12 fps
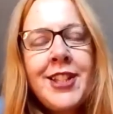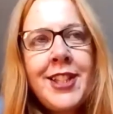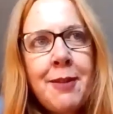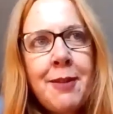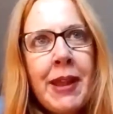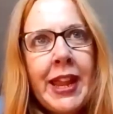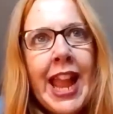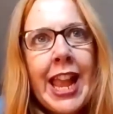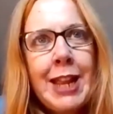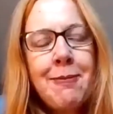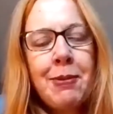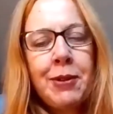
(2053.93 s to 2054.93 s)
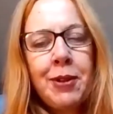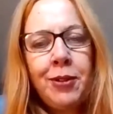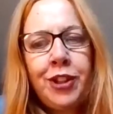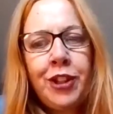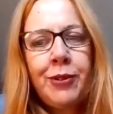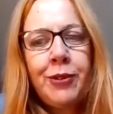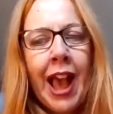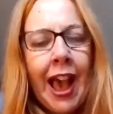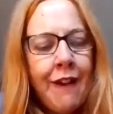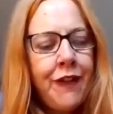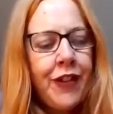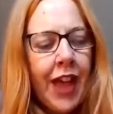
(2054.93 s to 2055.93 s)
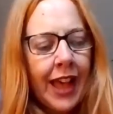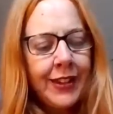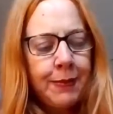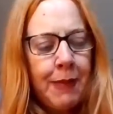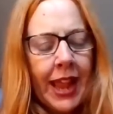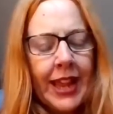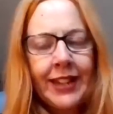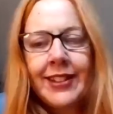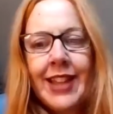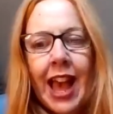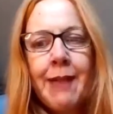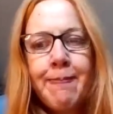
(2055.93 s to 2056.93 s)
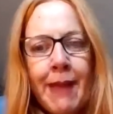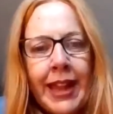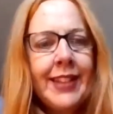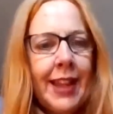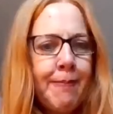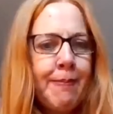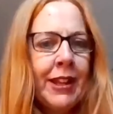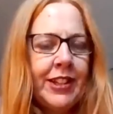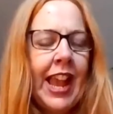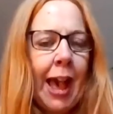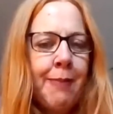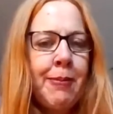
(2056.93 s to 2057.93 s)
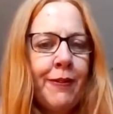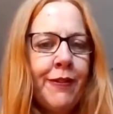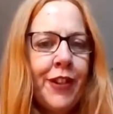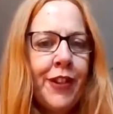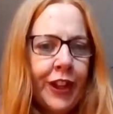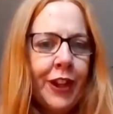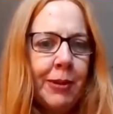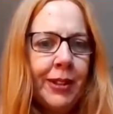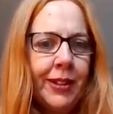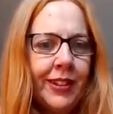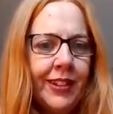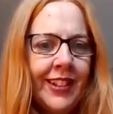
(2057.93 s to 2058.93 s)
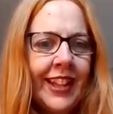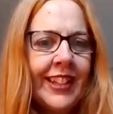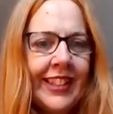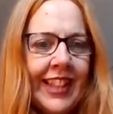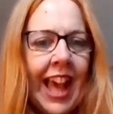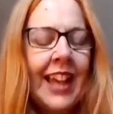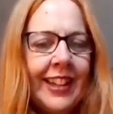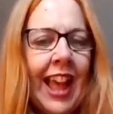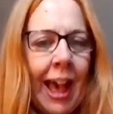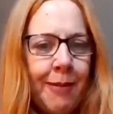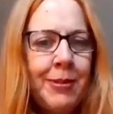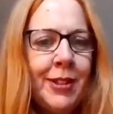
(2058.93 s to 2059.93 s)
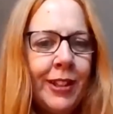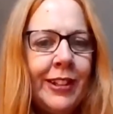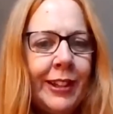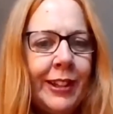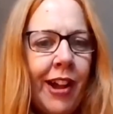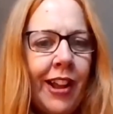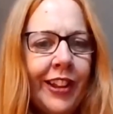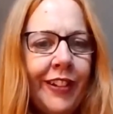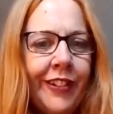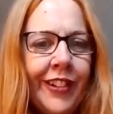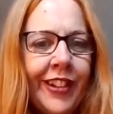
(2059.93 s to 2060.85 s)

to be able to have that space that makes that magic happen for the couples. And that's absolutely what I love.